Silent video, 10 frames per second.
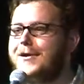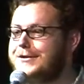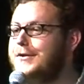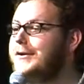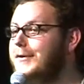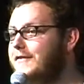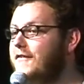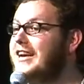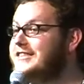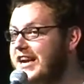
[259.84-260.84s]
I do think we live in a
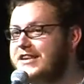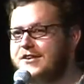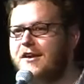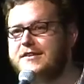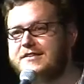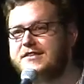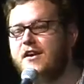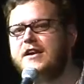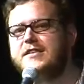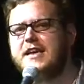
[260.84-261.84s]
very sexualised
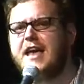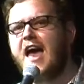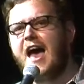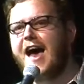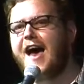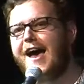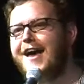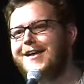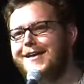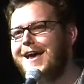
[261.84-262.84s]
society.
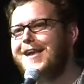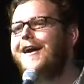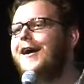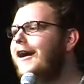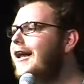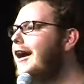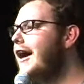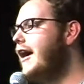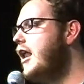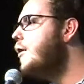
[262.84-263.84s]

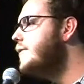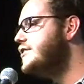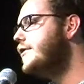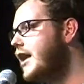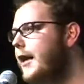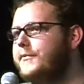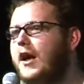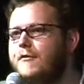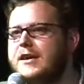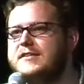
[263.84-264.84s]
I went to a club
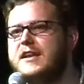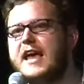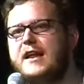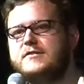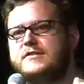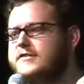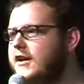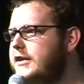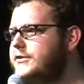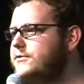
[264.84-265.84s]
night recently, and it's
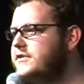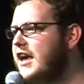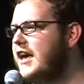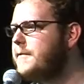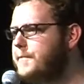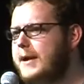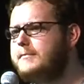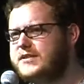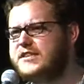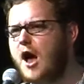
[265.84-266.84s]
titled the
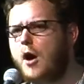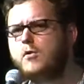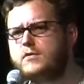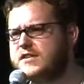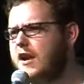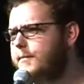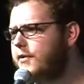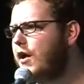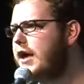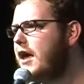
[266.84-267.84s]
Pimps and Hoes Club
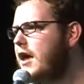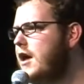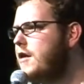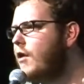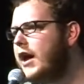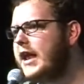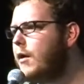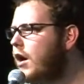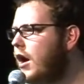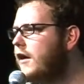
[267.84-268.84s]
Night. Right
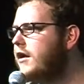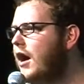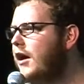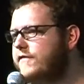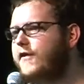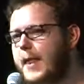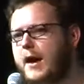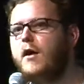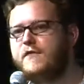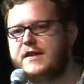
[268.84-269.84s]
now, I find
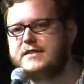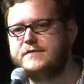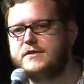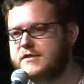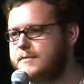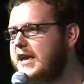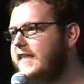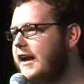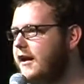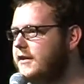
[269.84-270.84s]
that quite offensive, because to me
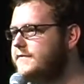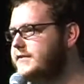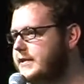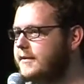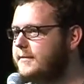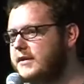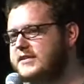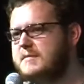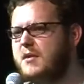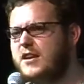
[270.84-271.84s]
that kind of
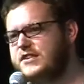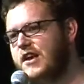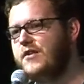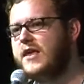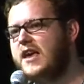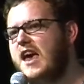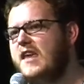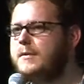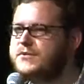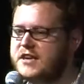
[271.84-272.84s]
symbolises, you know,
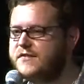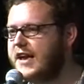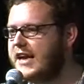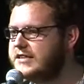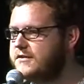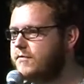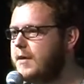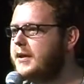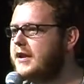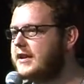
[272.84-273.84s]
the objectification of
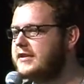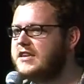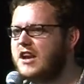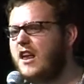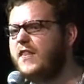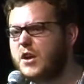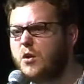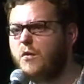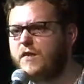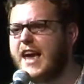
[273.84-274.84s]
women and you know, like the
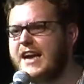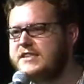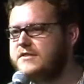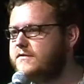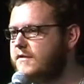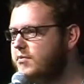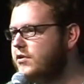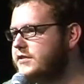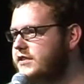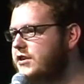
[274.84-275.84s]
glorification of
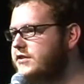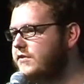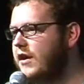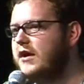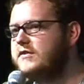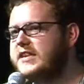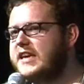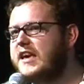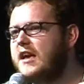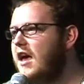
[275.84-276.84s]
prostitution. And I was
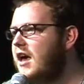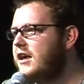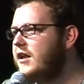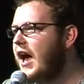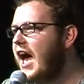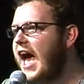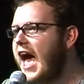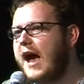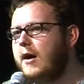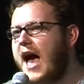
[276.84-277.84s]
thinking, you know,
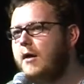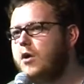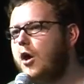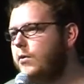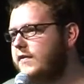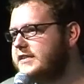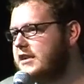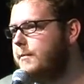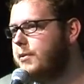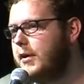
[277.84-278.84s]
how low will these
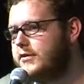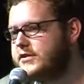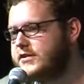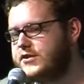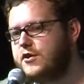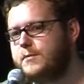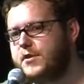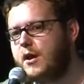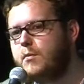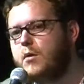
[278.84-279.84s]
club promoters stoop?
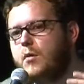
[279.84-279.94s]
You know,